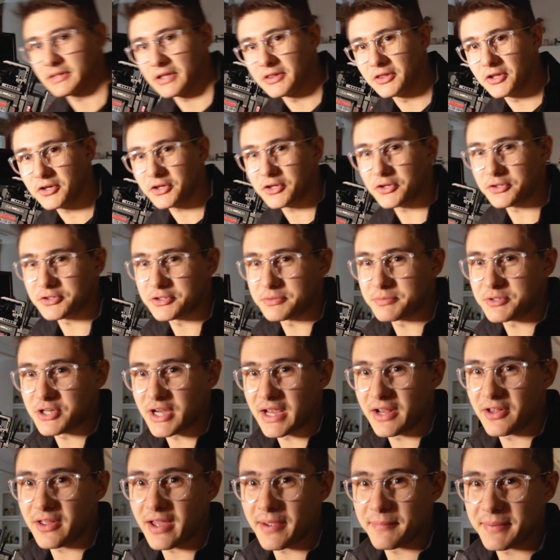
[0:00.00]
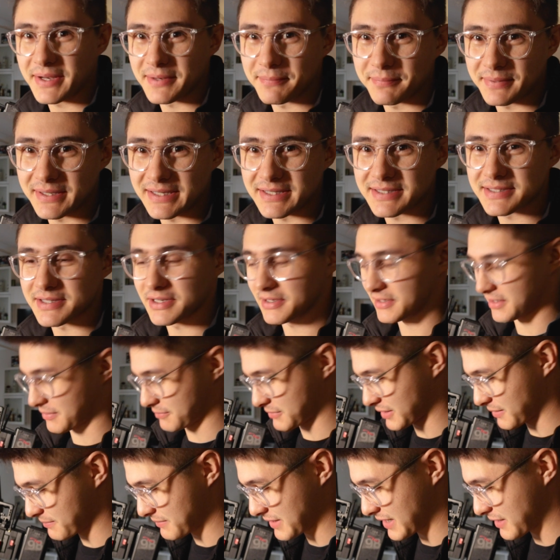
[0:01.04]
Look, YouTube channel, I made a pizza.
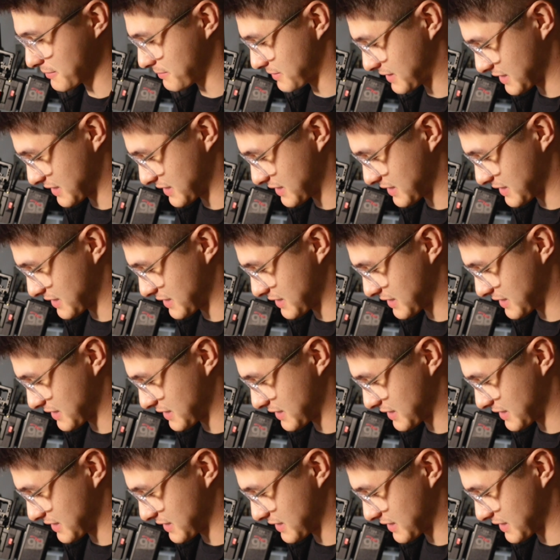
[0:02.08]
And by made a